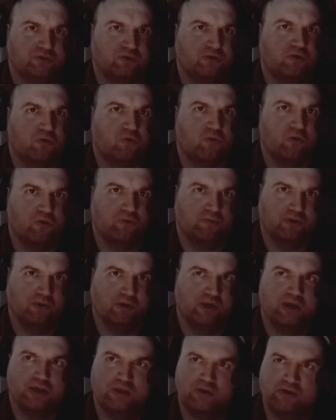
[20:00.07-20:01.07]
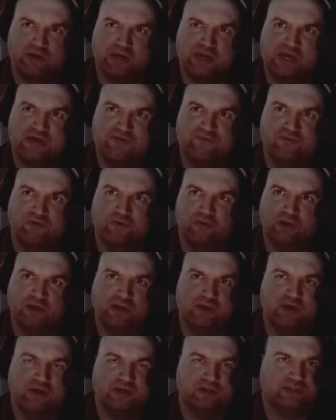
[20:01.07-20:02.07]
horrible and they're evil and
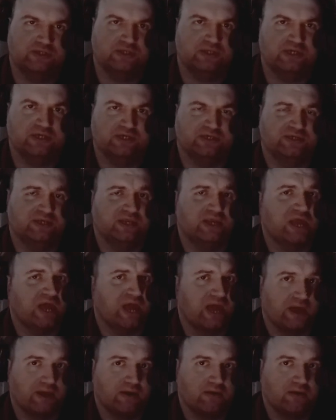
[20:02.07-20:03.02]
this and this and that.